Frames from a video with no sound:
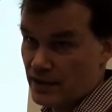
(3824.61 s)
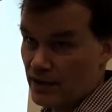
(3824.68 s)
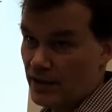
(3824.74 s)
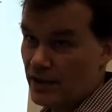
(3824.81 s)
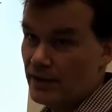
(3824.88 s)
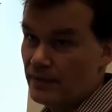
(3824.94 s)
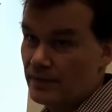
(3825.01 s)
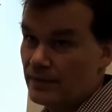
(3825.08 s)

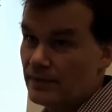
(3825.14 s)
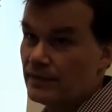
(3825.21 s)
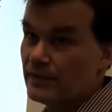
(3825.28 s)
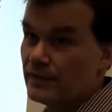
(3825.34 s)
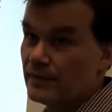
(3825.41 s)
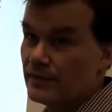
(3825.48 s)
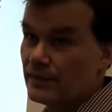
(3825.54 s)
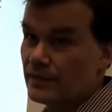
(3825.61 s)
Okay.
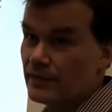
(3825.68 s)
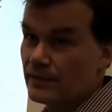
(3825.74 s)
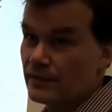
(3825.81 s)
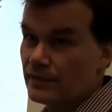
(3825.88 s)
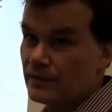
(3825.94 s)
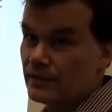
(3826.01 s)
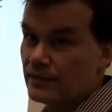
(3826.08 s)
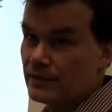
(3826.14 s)

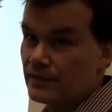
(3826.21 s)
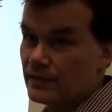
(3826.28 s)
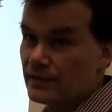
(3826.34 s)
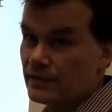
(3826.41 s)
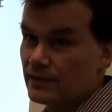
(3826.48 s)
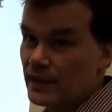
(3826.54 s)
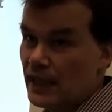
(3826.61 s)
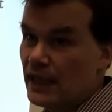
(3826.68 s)

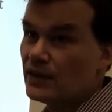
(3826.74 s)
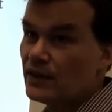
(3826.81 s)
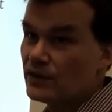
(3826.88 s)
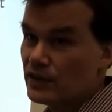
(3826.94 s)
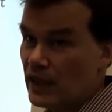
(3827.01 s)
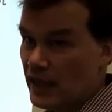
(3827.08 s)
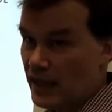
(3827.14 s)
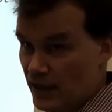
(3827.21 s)

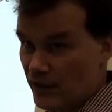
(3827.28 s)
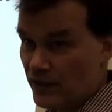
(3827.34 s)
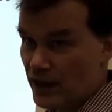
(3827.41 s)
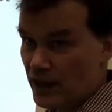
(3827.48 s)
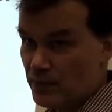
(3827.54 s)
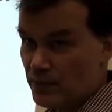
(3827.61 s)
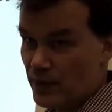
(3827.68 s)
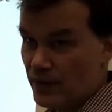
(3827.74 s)
Intercell
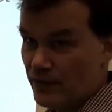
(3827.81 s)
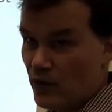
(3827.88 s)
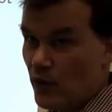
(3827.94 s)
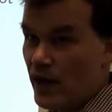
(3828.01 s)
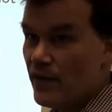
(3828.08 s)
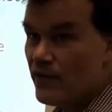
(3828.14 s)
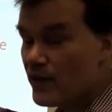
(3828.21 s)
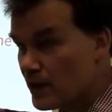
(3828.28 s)
interference
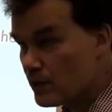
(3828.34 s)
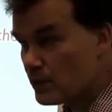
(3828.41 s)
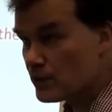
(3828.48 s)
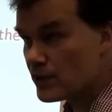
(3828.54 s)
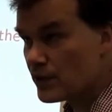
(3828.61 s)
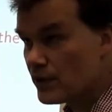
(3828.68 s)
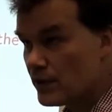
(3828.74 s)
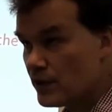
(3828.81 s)
for every
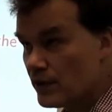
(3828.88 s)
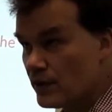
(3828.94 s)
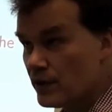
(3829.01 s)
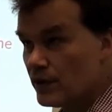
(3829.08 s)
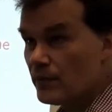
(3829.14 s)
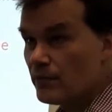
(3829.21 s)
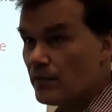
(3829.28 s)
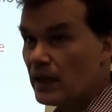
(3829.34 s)
user
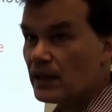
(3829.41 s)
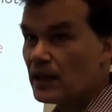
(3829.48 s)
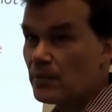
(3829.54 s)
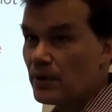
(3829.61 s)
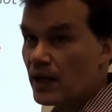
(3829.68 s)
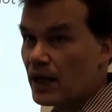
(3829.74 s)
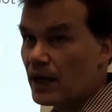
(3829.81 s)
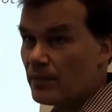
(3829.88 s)

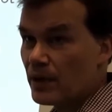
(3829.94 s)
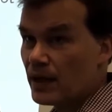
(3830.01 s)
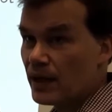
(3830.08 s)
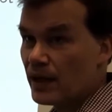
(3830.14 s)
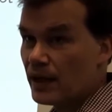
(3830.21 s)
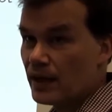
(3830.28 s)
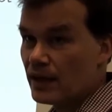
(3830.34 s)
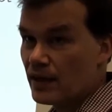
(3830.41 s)
multiplied
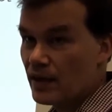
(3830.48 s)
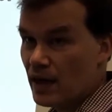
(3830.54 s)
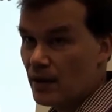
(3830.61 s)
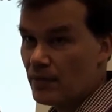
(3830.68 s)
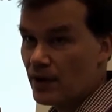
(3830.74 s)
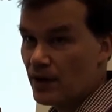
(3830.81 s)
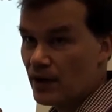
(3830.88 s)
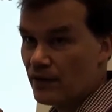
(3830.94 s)
by the
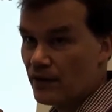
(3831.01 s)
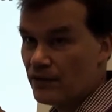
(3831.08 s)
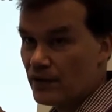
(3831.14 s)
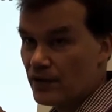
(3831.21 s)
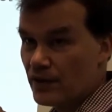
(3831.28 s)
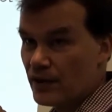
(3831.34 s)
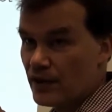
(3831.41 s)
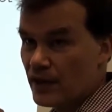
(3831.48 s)
number of
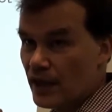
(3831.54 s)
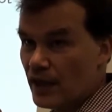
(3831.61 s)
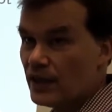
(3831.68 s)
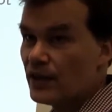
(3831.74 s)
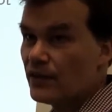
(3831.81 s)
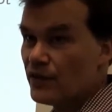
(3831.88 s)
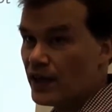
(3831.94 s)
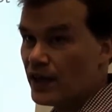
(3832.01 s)

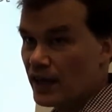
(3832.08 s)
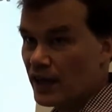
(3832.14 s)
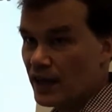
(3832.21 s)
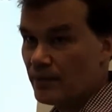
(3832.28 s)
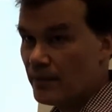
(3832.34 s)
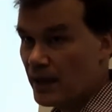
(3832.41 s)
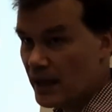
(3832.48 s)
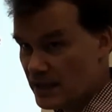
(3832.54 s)

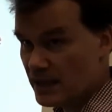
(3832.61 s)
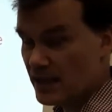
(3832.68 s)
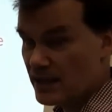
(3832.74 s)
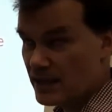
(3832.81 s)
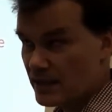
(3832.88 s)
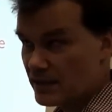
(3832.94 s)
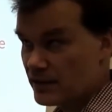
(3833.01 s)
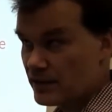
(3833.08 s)
interfering base
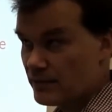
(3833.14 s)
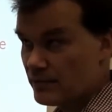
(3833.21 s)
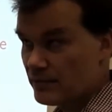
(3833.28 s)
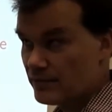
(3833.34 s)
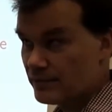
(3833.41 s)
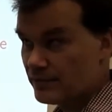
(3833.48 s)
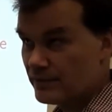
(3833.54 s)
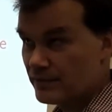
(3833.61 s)
stations,
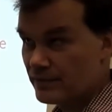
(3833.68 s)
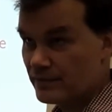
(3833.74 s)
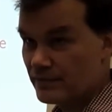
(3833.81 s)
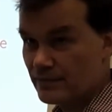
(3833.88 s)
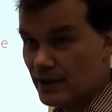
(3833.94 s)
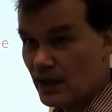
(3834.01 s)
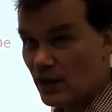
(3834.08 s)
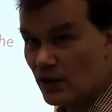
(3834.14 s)

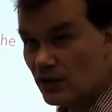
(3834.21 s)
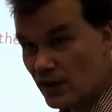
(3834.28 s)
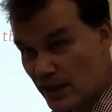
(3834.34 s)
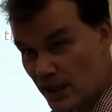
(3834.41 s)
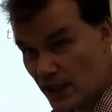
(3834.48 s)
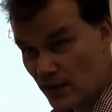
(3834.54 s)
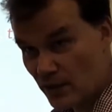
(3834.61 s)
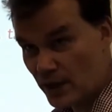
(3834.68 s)
but not
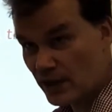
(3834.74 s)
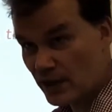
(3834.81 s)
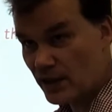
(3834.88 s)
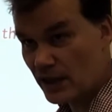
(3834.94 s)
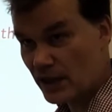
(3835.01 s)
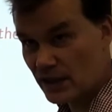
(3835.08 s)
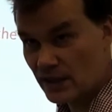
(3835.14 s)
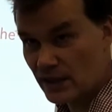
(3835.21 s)
including the
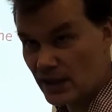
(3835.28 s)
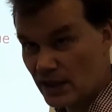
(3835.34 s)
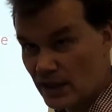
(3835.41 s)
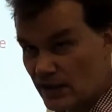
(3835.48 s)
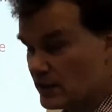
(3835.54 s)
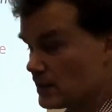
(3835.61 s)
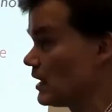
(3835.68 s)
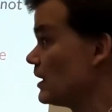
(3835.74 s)

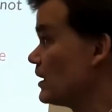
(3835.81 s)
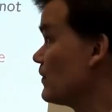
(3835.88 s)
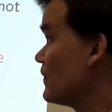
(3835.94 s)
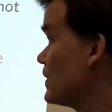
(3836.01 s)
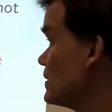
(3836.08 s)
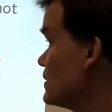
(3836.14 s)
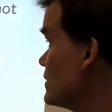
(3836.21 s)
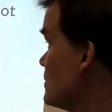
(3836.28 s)
intracell.
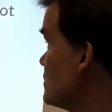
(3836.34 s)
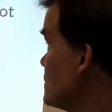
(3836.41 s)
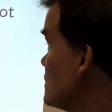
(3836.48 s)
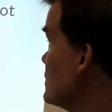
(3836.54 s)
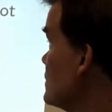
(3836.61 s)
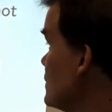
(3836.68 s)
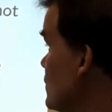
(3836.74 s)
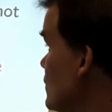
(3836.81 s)

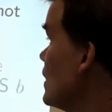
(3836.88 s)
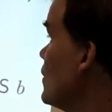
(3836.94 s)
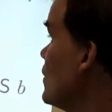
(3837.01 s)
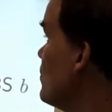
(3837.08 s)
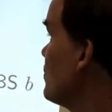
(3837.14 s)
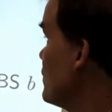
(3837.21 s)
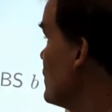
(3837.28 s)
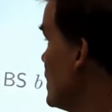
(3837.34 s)
You can
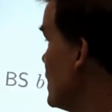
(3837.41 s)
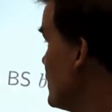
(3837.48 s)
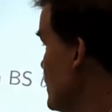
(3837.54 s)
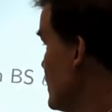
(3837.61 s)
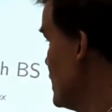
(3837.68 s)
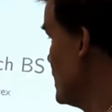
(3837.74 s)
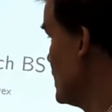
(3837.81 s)
compute that.